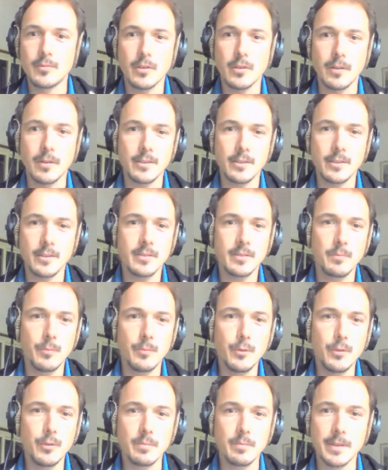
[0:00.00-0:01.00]
sorry, I just
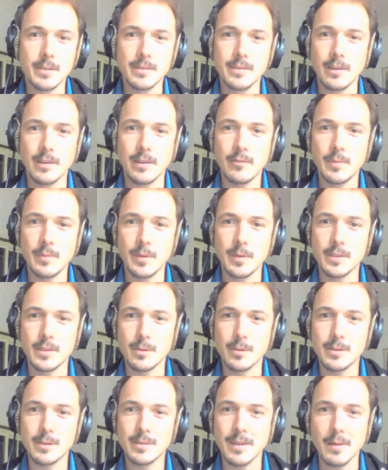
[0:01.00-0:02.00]
muted myself because I
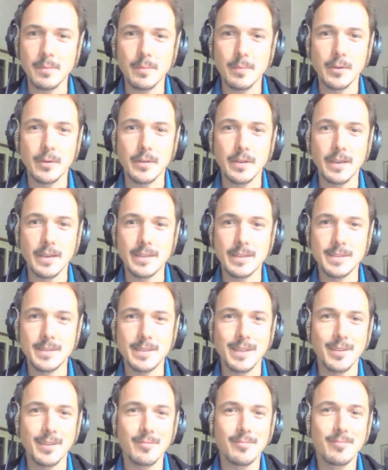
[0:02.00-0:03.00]
was typing on
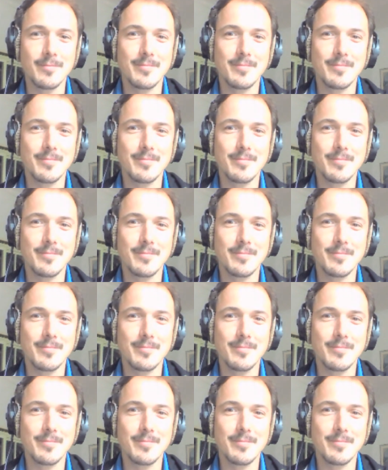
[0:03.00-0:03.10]
ISC.